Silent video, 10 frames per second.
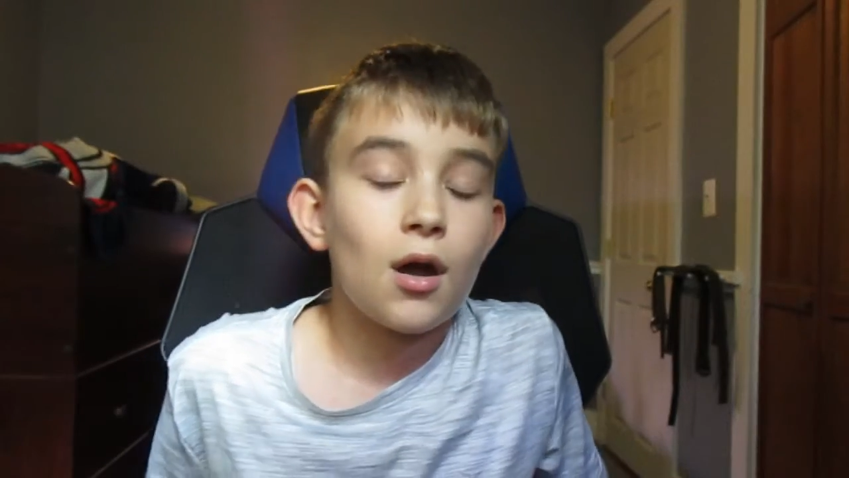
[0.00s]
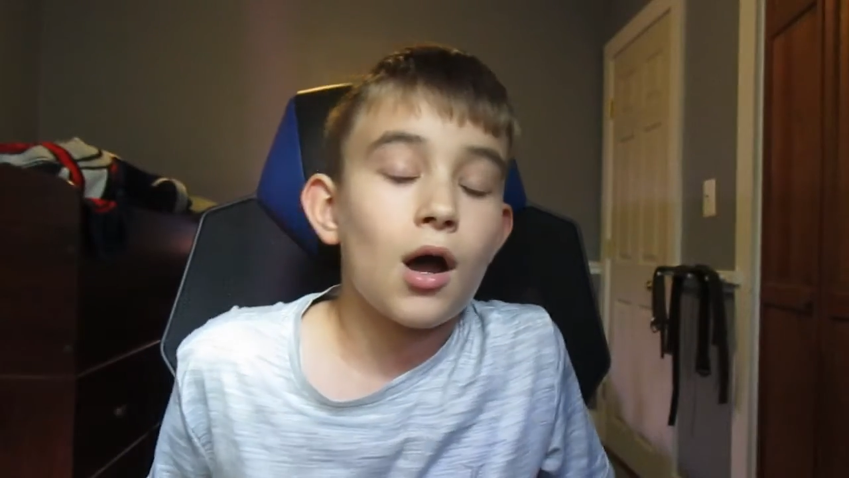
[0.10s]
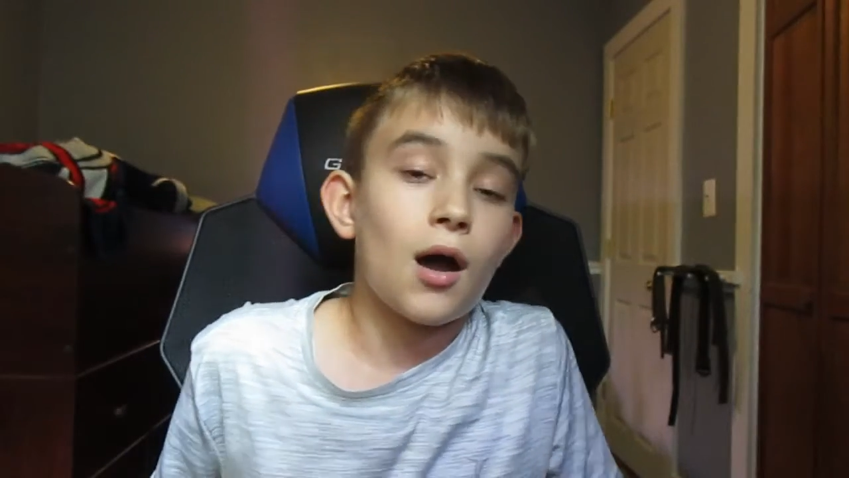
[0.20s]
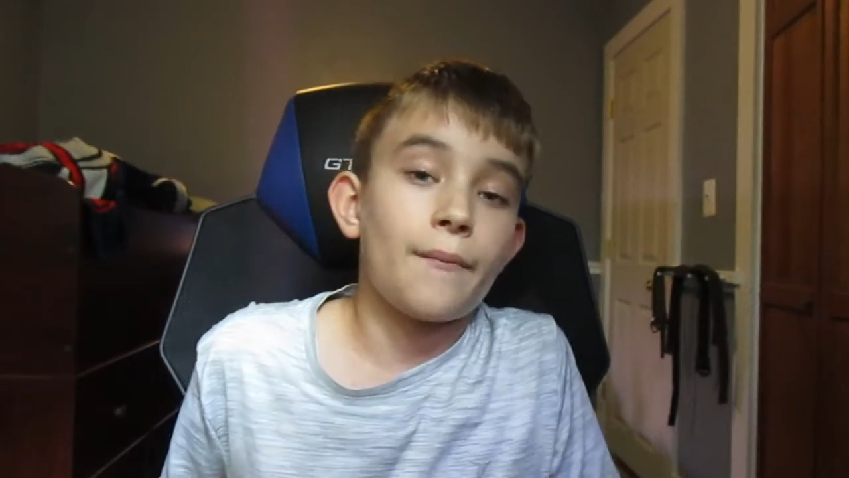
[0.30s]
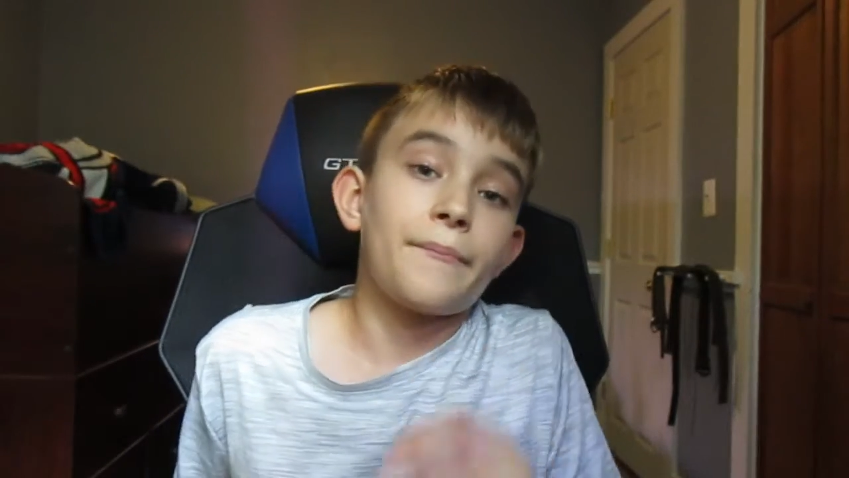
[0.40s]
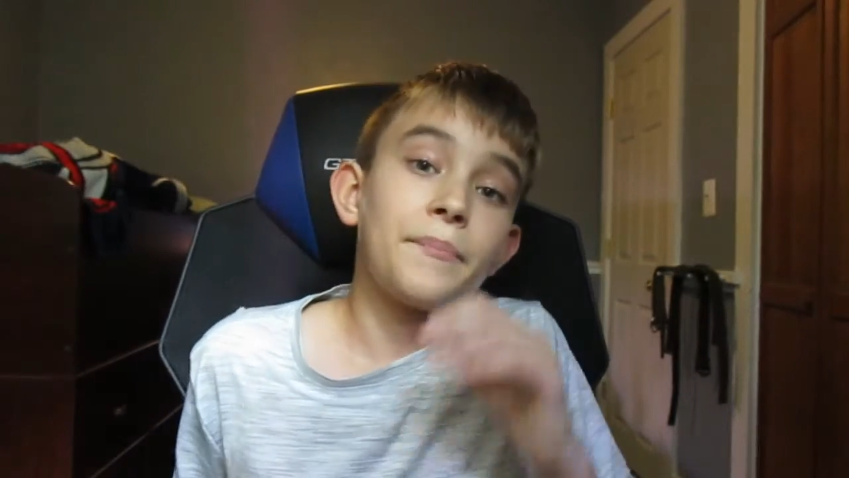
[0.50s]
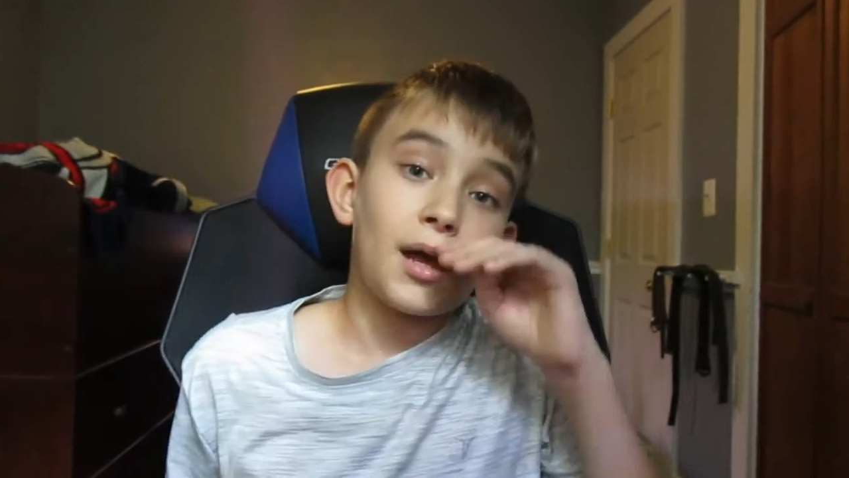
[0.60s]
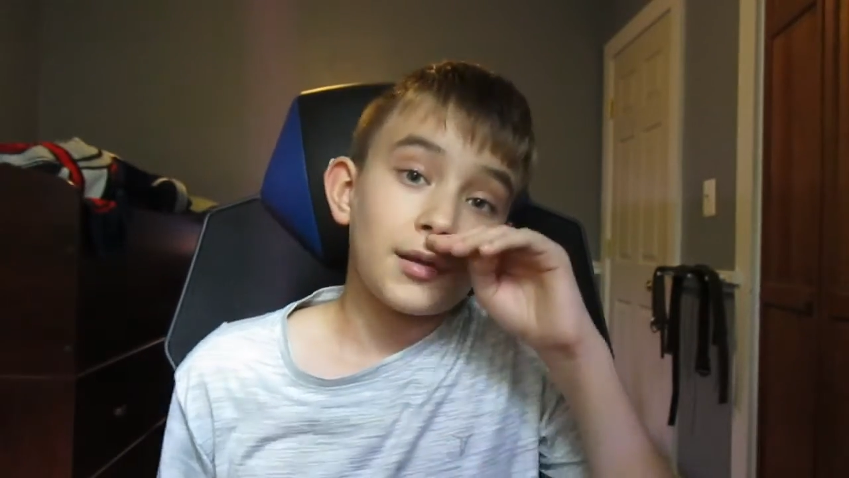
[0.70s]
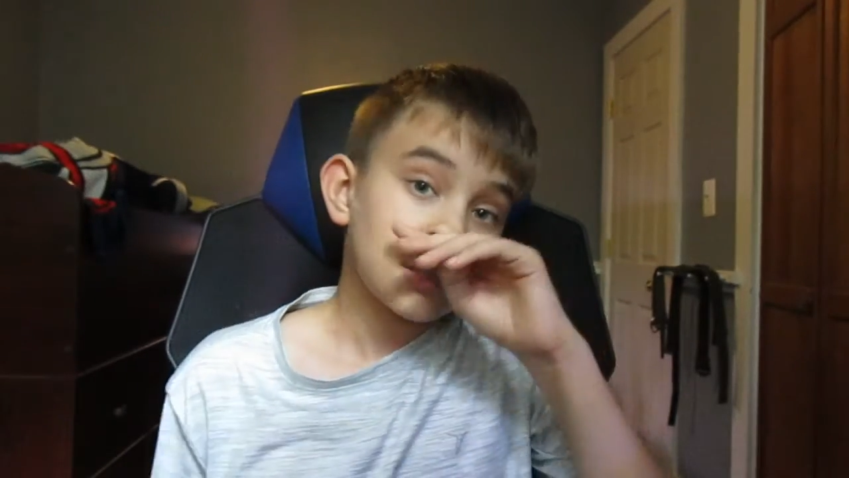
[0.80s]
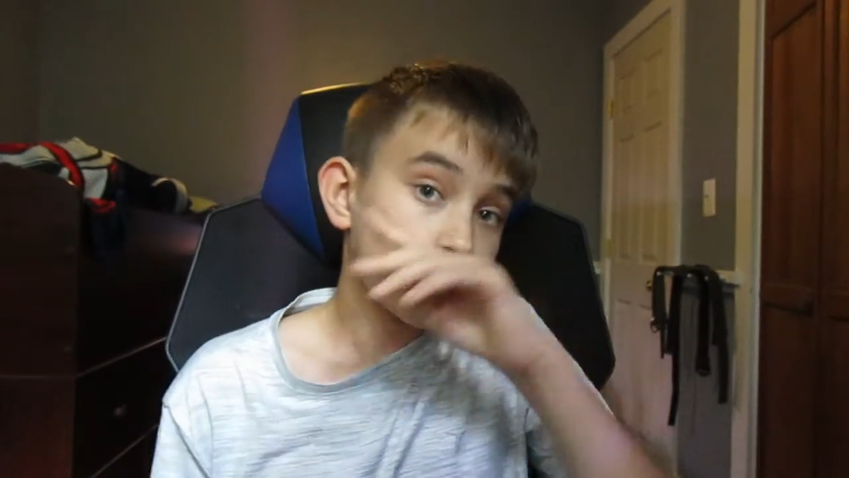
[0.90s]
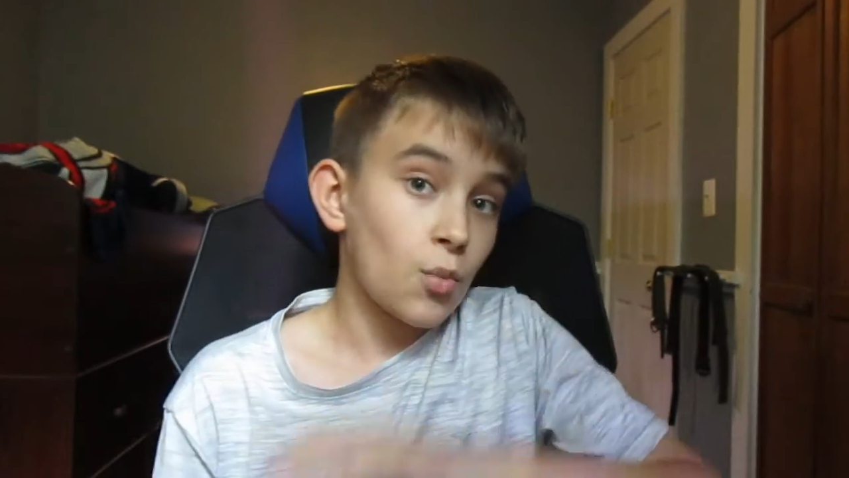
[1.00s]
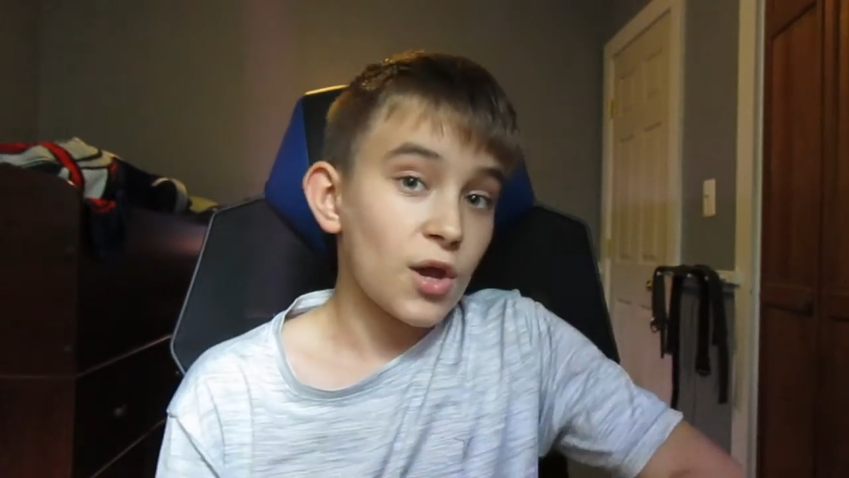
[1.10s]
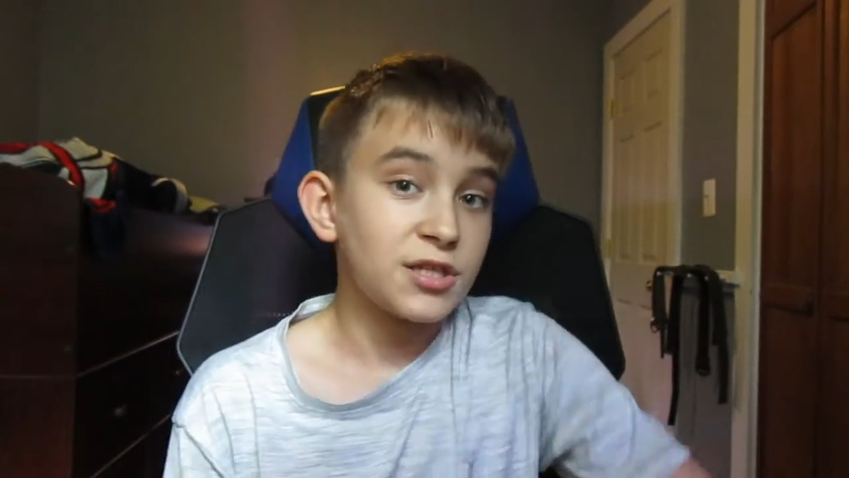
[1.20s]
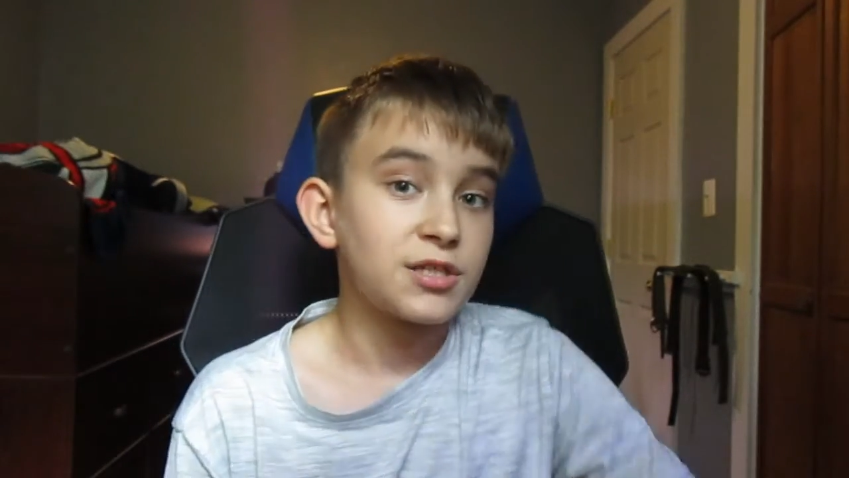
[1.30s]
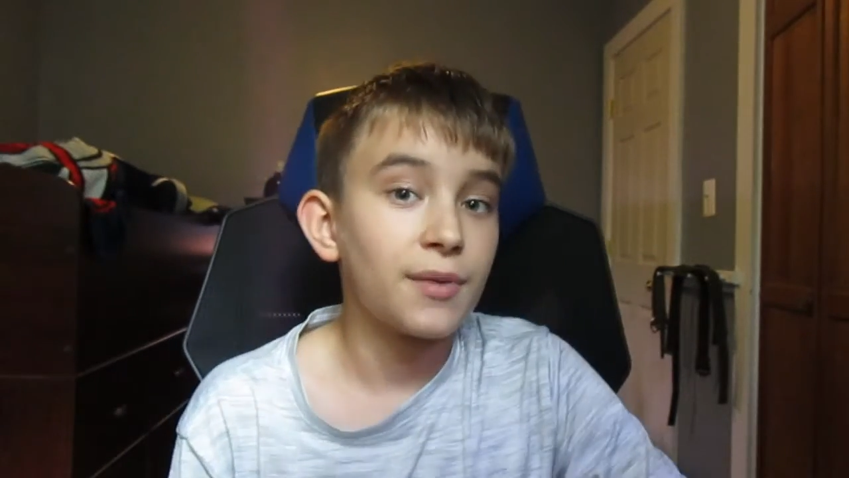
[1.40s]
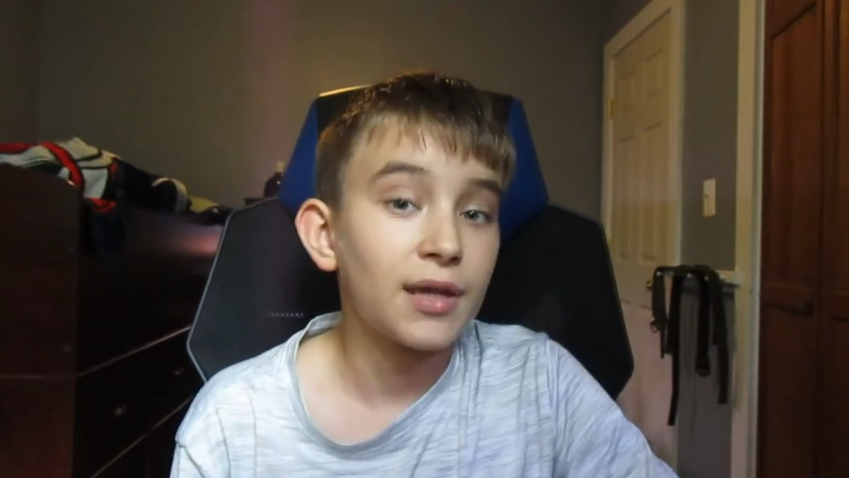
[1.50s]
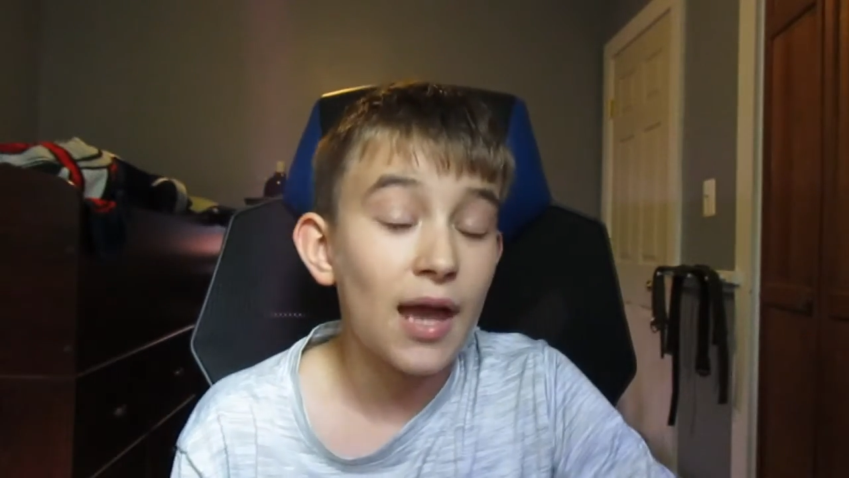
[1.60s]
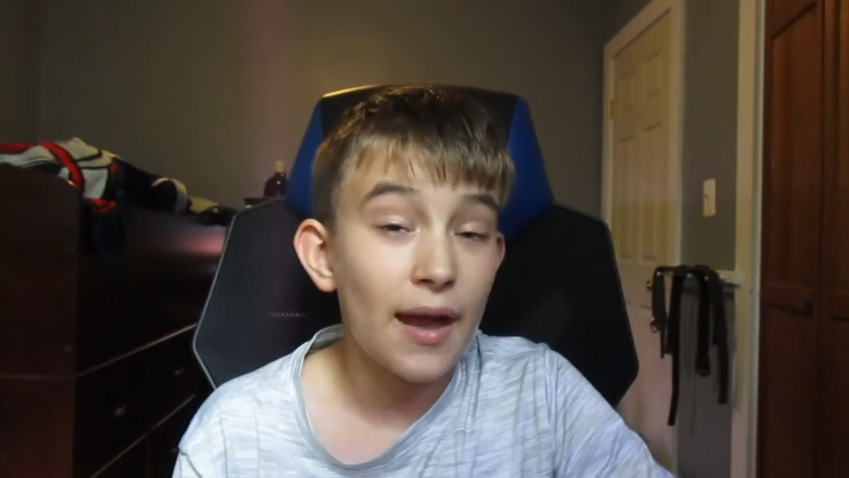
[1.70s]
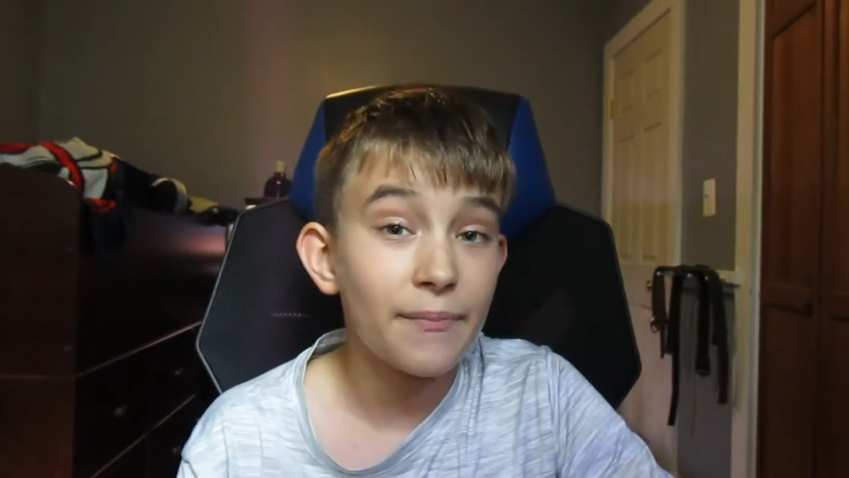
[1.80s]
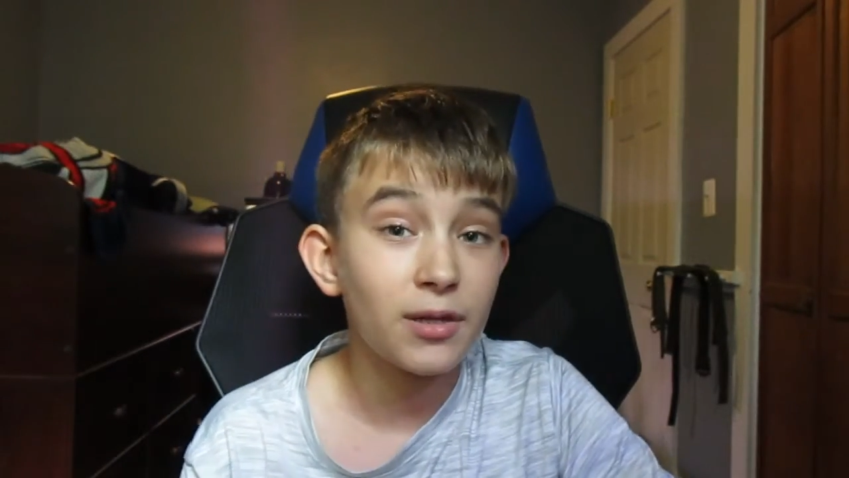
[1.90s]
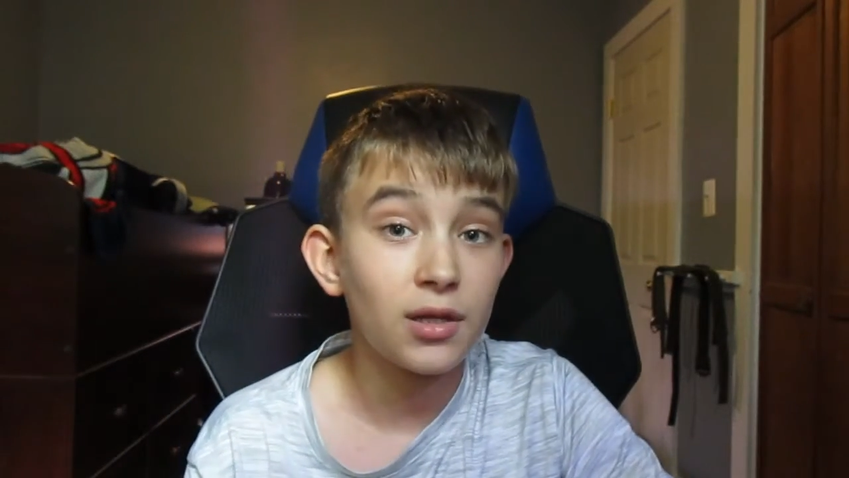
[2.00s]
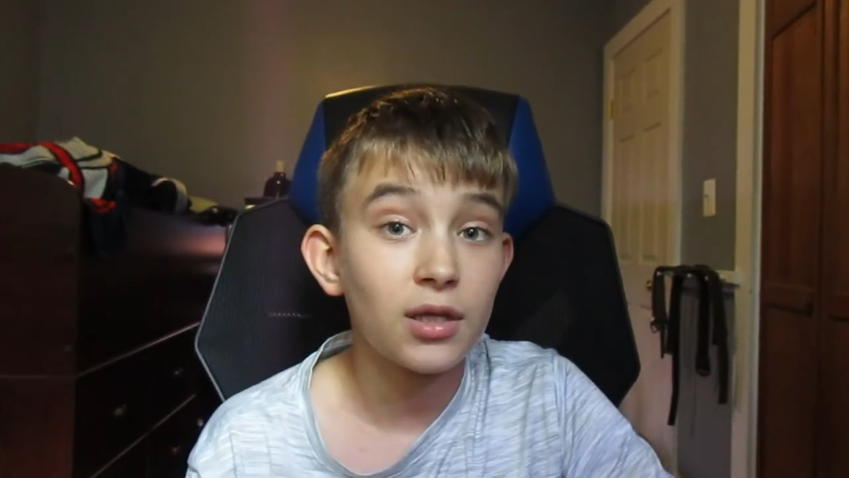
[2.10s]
But some ways to make it happen